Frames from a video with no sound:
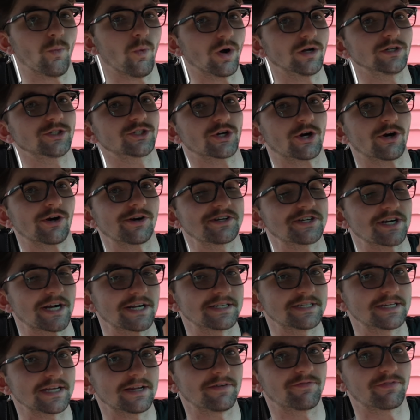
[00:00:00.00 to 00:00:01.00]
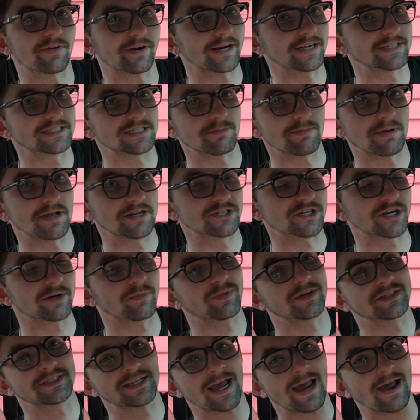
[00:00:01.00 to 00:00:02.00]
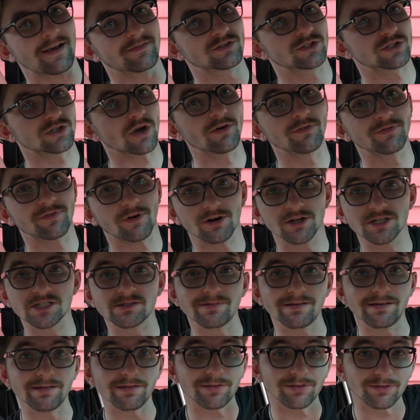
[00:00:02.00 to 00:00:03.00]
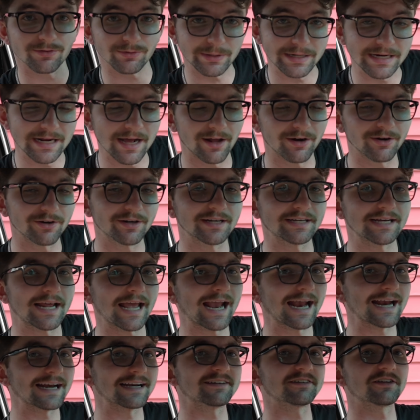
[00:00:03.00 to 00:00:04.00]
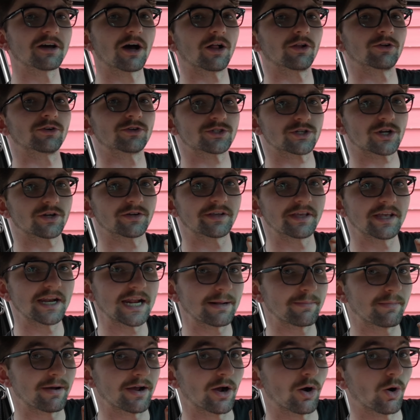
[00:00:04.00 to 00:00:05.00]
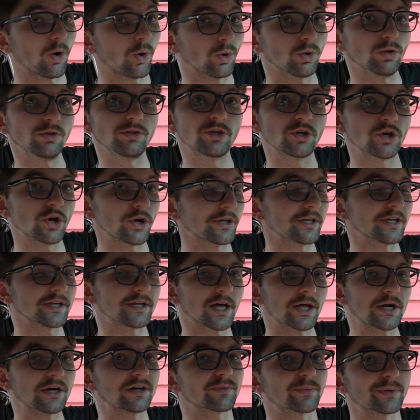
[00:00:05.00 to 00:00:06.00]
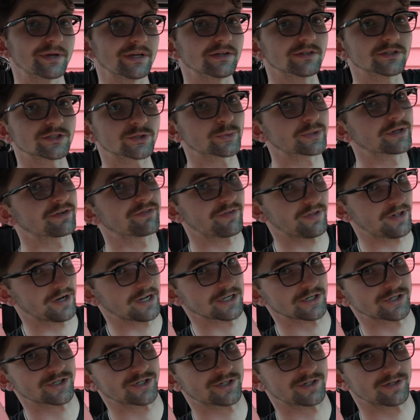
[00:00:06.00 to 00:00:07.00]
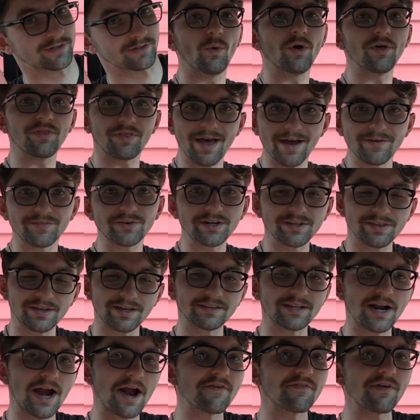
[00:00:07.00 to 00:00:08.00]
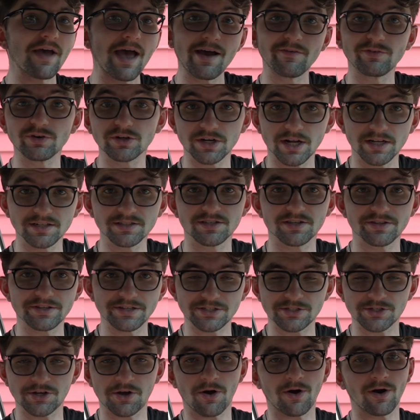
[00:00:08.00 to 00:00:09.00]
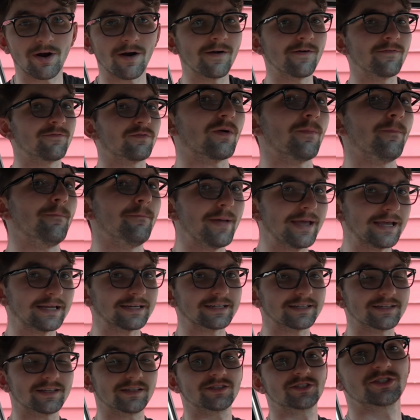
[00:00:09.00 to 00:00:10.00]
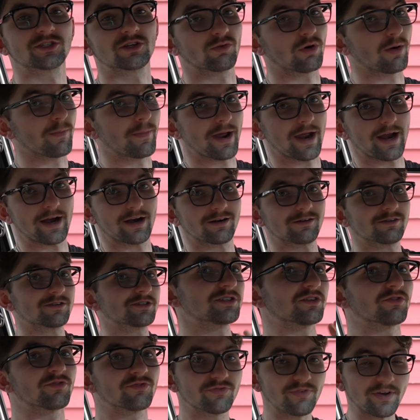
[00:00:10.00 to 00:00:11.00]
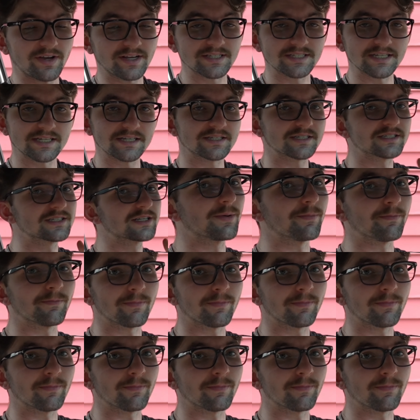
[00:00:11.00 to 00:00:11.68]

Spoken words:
One charge I did forget to mention was I have so far spent $380 on getting my old cookie cutter wheels refinished. With everything that I've ever done to this car, from maintenance to repairs to fixes to